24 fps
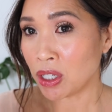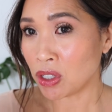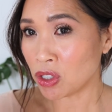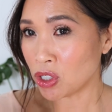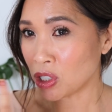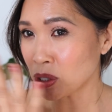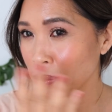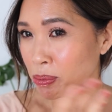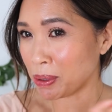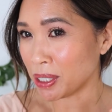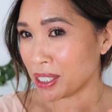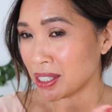
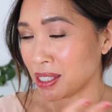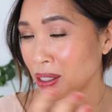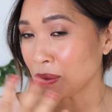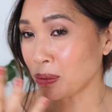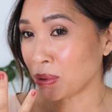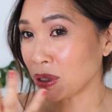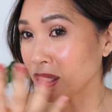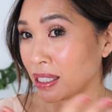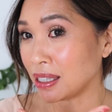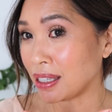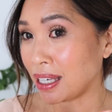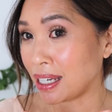just because I
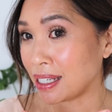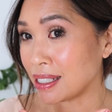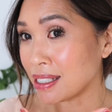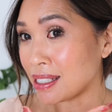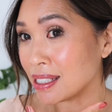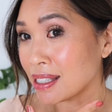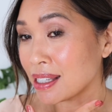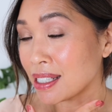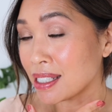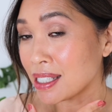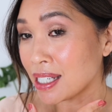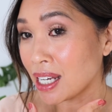really
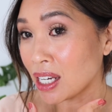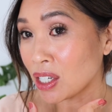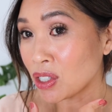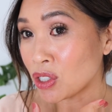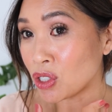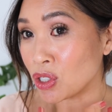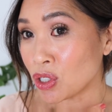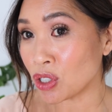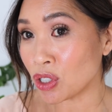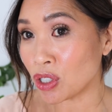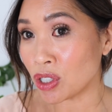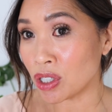liked the
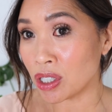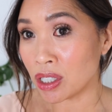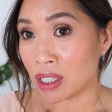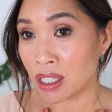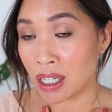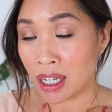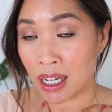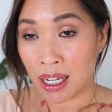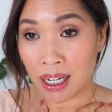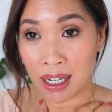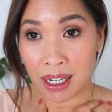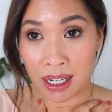texture
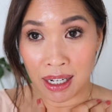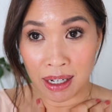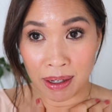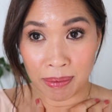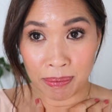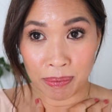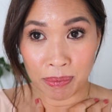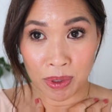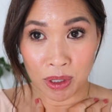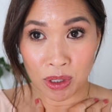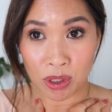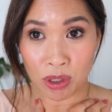
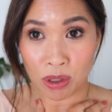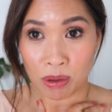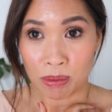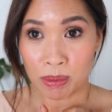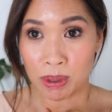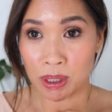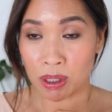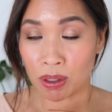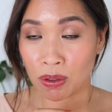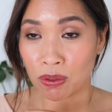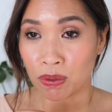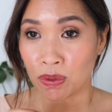um, in
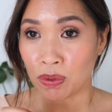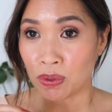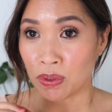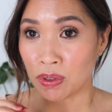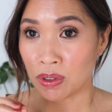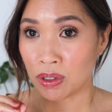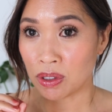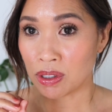terms of